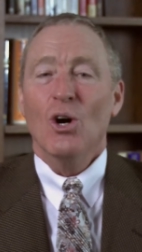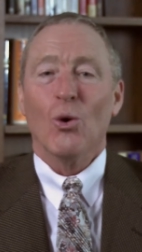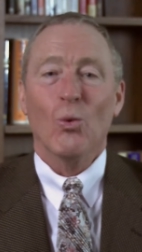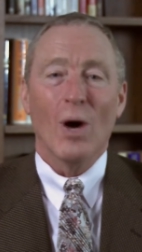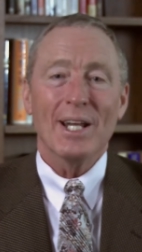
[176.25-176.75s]

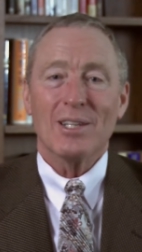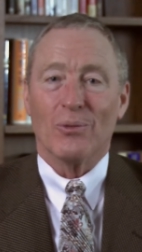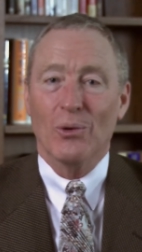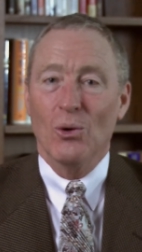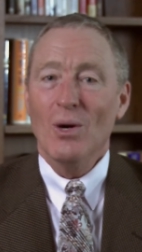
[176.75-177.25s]
run it
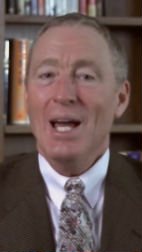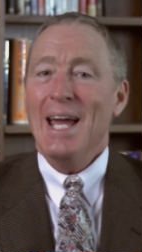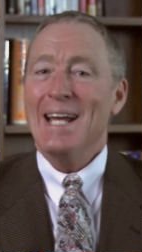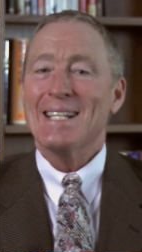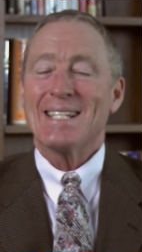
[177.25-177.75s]
through,
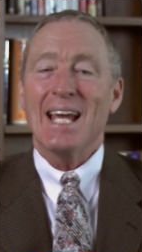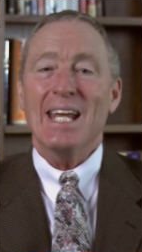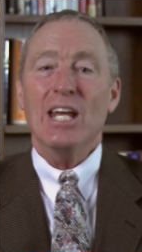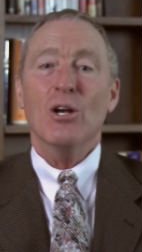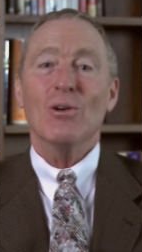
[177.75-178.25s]
and say,
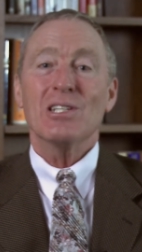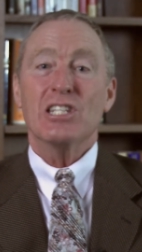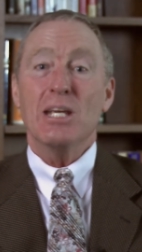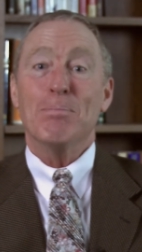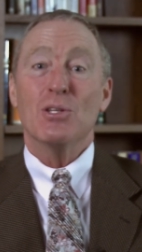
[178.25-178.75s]
here is
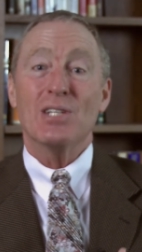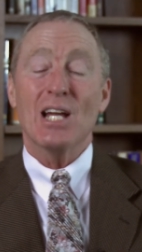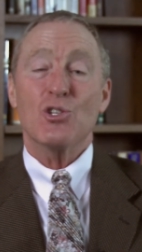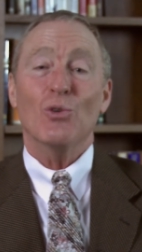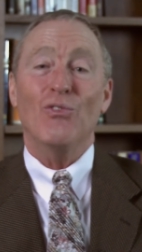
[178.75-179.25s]
the
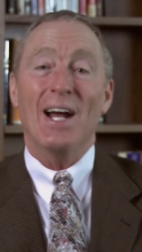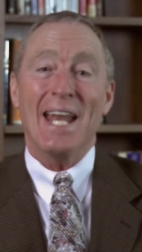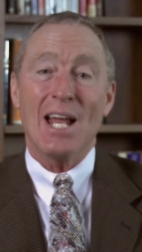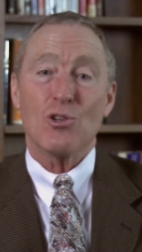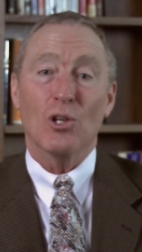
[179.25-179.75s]
potential
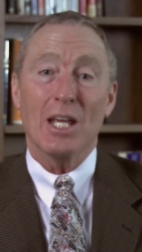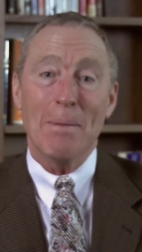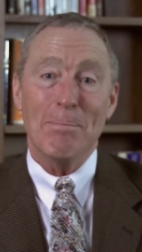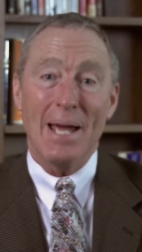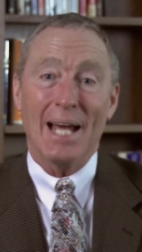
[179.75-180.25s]
financial
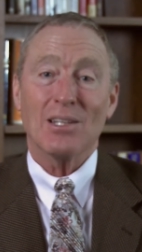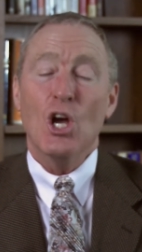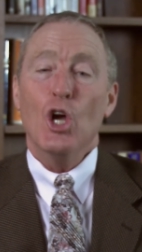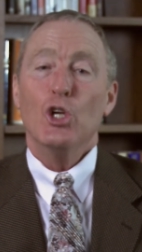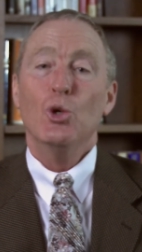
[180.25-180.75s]
impact
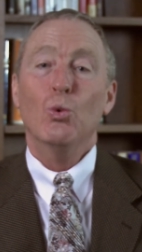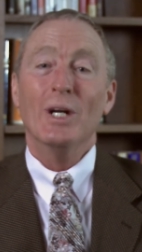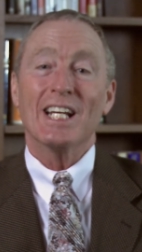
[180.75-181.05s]
you would